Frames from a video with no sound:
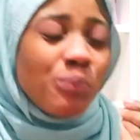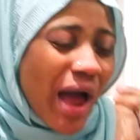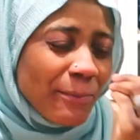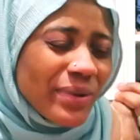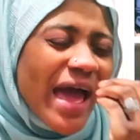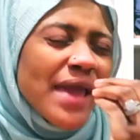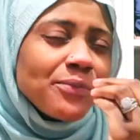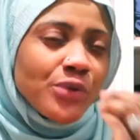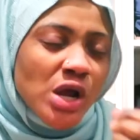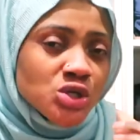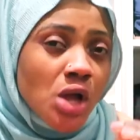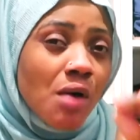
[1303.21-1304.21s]
applying
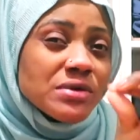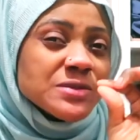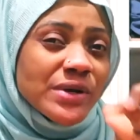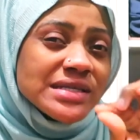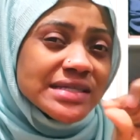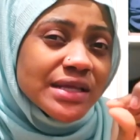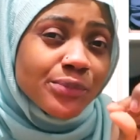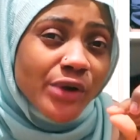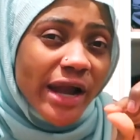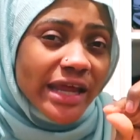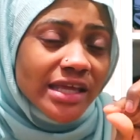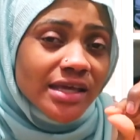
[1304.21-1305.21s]
pressure, I was pressing the
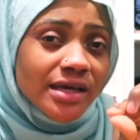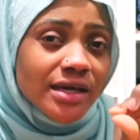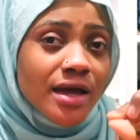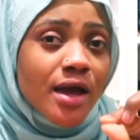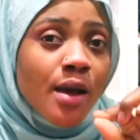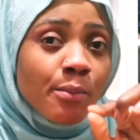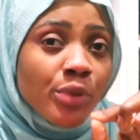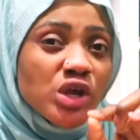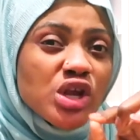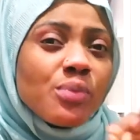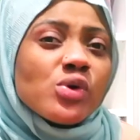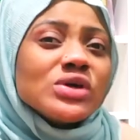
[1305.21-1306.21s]
brake, but
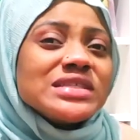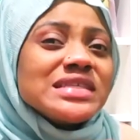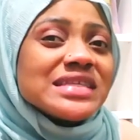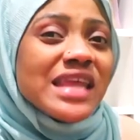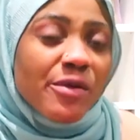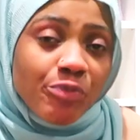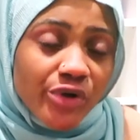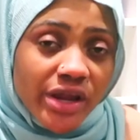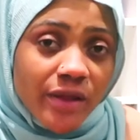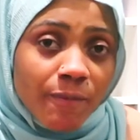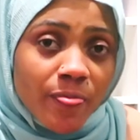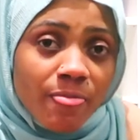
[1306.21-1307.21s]
you know, because it's slippery,